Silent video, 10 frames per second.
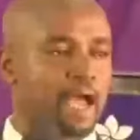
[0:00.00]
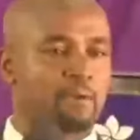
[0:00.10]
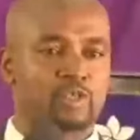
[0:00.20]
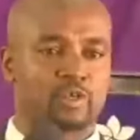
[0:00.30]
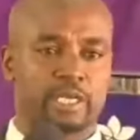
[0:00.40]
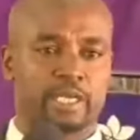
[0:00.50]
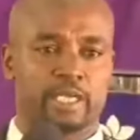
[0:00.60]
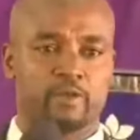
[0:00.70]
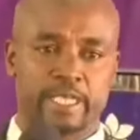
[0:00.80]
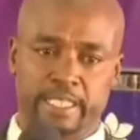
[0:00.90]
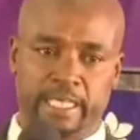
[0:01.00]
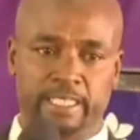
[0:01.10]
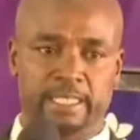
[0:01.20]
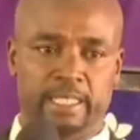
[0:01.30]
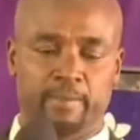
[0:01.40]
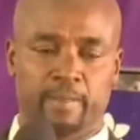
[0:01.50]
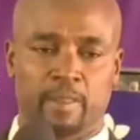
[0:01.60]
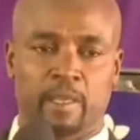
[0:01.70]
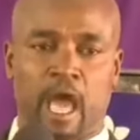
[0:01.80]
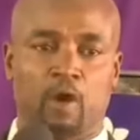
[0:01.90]
I'm sorry, Your Excellency.
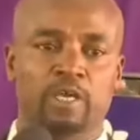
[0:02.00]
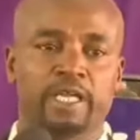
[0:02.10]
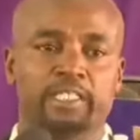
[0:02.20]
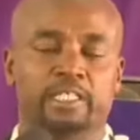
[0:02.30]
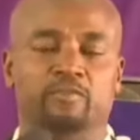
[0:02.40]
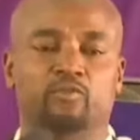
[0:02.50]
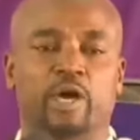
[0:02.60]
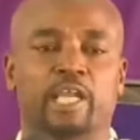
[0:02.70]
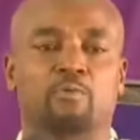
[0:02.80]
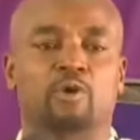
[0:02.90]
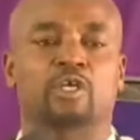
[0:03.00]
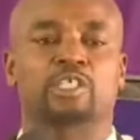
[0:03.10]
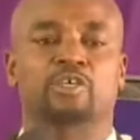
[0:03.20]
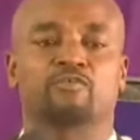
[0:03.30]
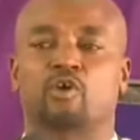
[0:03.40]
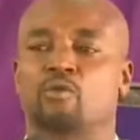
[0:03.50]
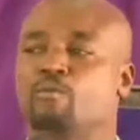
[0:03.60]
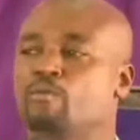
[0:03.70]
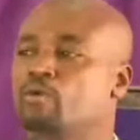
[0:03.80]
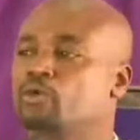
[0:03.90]
I only received one apology
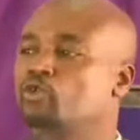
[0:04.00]
from